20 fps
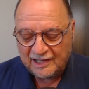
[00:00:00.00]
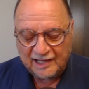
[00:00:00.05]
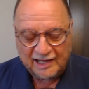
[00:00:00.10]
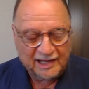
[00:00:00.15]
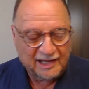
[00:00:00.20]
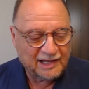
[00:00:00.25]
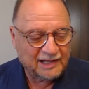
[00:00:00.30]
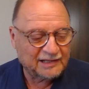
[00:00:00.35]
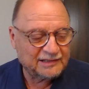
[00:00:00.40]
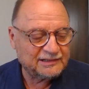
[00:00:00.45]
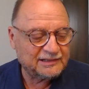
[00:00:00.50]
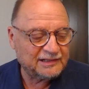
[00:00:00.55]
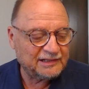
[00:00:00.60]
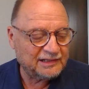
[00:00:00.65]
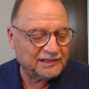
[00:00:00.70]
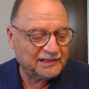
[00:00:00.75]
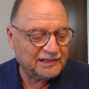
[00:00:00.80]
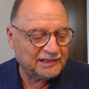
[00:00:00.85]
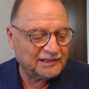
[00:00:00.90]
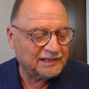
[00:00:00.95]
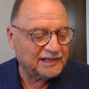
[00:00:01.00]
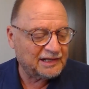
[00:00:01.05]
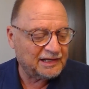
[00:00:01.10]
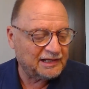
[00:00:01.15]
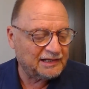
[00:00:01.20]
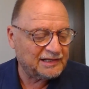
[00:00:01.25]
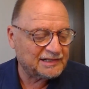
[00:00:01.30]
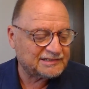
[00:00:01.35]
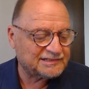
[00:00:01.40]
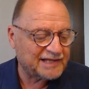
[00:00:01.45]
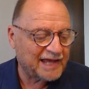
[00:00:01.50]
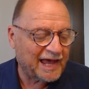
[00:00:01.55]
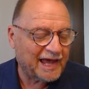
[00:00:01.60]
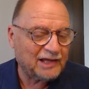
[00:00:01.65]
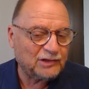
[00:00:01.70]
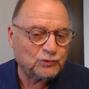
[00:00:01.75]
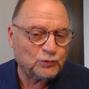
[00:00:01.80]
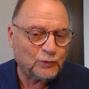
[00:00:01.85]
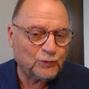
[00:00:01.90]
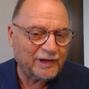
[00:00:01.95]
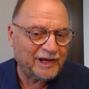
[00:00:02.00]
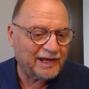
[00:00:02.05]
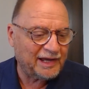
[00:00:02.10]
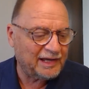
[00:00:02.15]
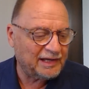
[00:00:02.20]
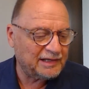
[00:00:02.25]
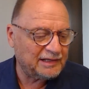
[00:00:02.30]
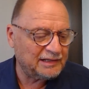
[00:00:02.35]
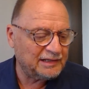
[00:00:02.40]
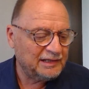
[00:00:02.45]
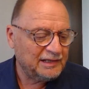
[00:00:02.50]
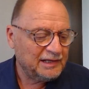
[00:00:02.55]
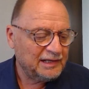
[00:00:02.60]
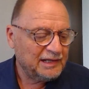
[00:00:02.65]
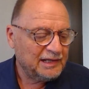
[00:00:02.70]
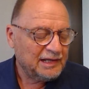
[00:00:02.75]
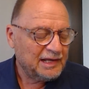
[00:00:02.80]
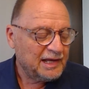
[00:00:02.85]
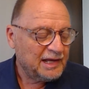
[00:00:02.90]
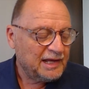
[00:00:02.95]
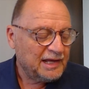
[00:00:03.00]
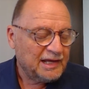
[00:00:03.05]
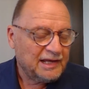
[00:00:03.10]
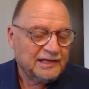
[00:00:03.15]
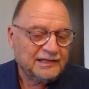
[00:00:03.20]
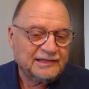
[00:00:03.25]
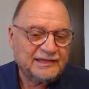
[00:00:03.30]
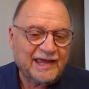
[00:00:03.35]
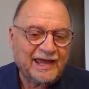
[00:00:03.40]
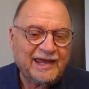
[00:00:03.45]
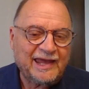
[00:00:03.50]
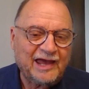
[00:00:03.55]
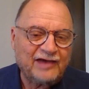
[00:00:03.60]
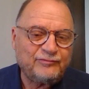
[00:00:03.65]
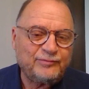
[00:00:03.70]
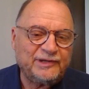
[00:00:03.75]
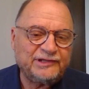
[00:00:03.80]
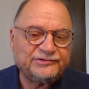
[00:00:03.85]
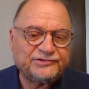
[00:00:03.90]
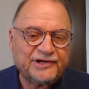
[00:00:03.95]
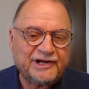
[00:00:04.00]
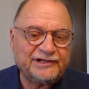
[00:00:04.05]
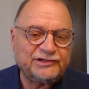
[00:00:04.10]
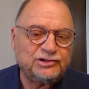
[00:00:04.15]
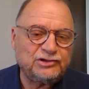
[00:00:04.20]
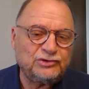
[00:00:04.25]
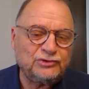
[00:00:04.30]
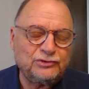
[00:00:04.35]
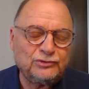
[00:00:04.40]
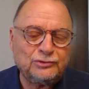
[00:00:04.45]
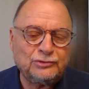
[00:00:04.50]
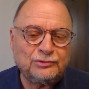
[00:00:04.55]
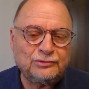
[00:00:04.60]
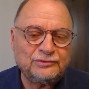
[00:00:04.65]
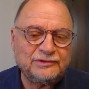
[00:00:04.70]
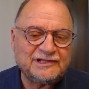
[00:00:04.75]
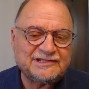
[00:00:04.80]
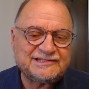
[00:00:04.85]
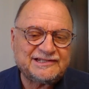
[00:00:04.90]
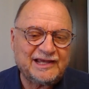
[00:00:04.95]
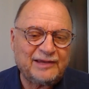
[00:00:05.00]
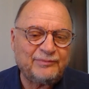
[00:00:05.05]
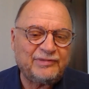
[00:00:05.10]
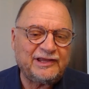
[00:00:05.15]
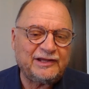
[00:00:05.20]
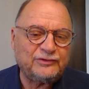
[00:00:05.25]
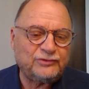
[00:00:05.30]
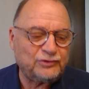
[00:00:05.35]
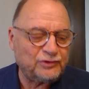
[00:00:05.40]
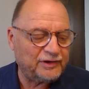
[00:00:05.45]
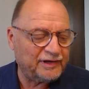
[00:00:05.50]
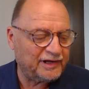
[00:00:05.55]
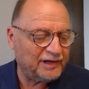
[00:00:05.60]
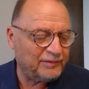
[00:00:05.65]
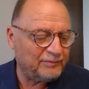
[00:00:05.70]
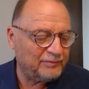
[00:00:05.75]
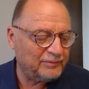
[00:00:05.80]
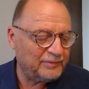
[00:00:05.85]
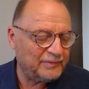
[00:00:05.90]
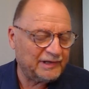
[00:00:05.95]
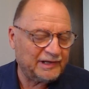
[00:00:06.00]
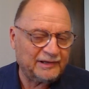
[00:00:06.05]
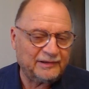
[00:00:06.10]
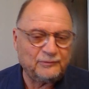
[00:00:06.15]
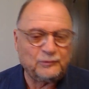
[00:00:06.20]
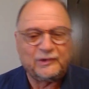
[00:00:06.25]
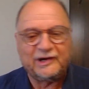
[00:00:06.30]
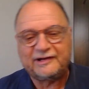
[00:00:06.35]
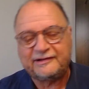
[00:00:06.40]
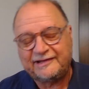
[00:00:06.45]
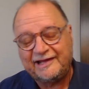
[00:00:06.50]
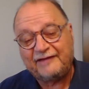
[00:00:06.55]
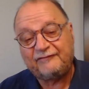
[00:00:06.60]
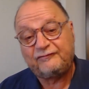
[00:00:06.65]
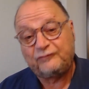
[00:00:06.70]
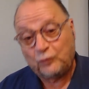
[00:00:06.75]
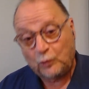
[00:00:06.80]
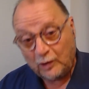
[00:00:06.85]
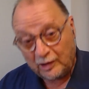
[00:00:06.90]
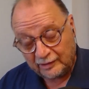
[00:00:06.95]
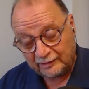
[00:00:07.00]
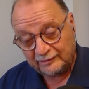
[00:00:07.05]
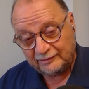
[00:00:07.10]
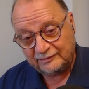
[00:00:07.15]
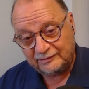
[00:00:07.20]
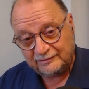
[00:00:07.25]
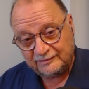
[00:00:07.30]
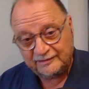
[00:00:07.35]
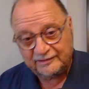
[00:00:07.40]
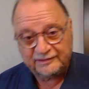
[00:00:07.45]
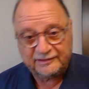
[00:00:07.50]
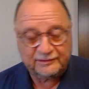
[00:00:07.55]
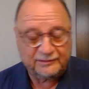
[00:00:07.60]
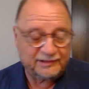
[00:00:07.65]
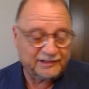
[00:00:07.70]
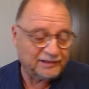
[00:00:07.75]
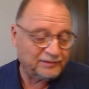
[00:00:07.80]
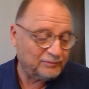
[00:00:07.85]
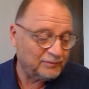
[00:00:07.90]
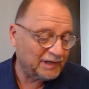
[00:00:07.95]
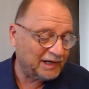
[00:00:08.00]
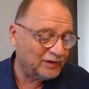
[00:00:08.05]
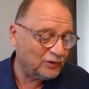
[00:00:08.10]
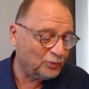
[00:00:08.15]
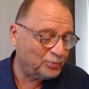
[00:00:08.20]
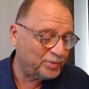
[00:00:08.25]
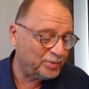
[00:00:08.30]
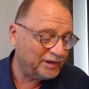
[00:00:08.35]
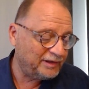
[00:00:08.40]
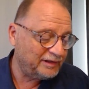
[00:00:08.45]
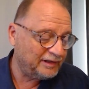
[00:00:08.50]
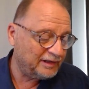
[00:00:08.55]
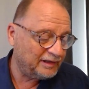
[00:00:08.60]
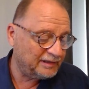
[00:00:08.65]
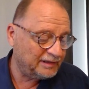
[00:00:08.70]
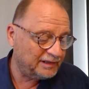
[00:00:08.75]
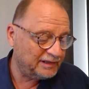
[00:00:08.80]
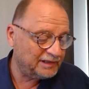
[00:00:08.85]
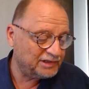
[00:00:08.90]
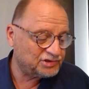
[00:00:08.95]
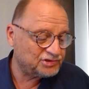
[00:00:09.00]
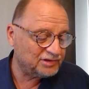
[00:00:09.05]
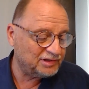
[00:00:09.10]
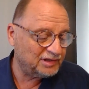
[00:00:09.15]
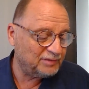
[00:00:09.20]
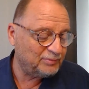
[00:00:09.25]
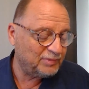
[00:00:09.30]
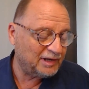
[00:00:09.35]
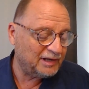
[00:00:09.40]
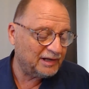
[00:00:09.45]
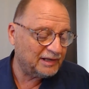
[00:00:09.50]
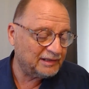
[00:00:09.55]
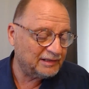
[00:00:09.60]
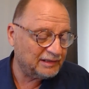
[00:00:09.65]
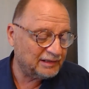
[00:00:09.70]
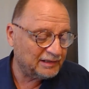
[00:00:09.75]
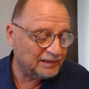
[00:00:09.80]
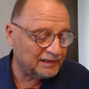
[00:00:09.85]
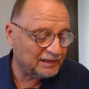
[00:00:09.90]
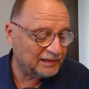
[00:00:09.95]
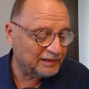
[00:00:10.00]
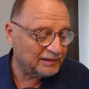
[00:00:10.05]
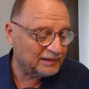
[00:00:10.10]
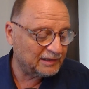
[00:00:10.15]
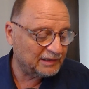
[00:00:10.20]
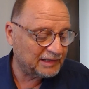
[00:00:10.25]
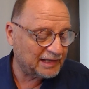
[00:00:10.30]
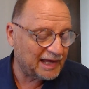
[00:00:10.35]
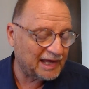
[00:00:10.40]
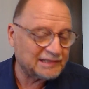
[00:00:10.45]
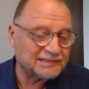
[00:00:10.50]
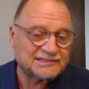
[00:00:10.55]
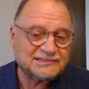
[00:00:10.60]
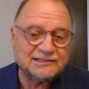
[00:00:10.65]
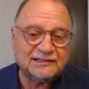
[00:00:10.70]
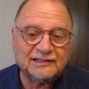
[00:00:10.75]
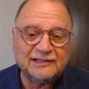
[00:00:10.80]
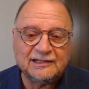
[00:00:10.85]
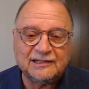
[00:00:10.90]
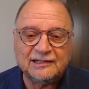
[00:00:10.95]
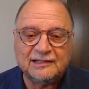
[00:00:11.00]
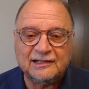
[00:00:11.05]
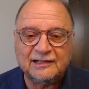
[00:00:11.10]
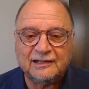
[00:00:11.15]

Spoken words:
And in a sad way, They have been trying to do the same thing to him, where they've won, in my opinion, initially by canceling